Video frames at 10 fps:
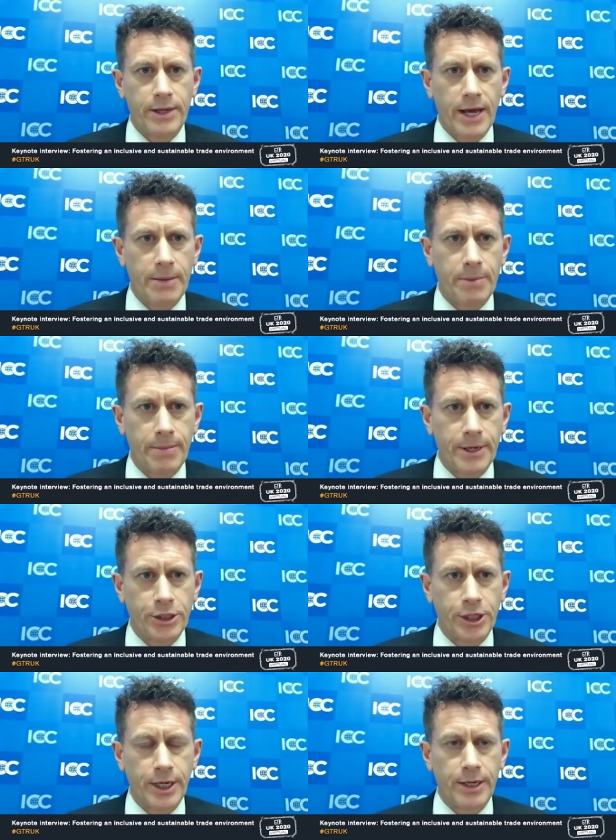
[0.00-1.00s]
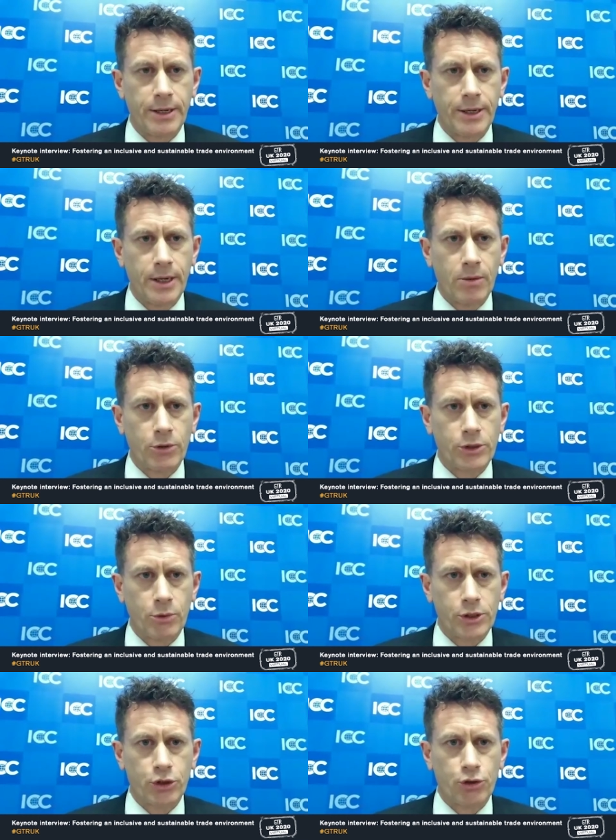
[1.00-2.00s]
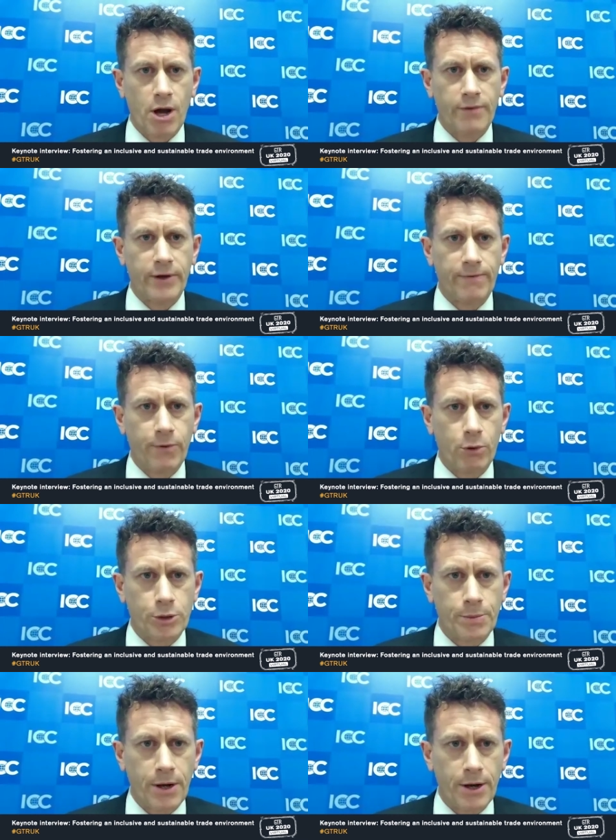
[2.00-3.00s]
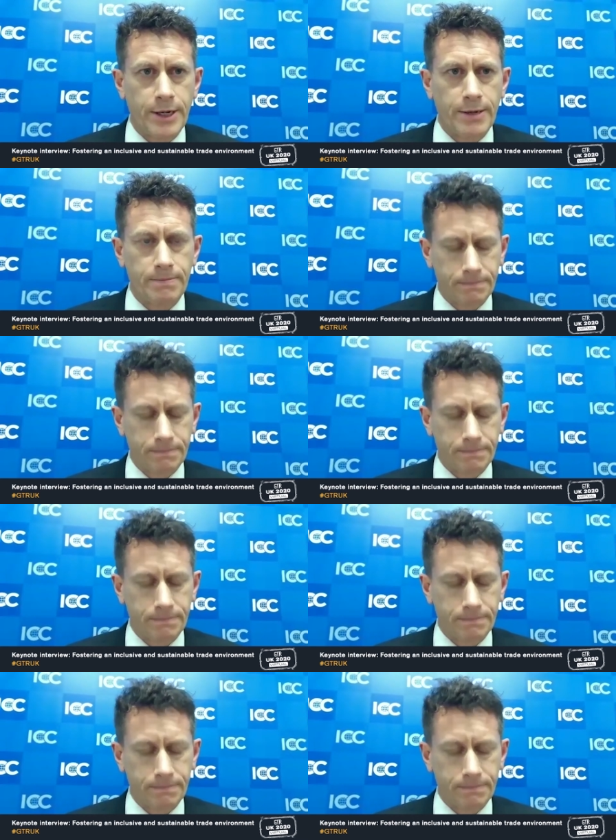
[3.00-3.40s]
the APBG? What's the driving force behind it?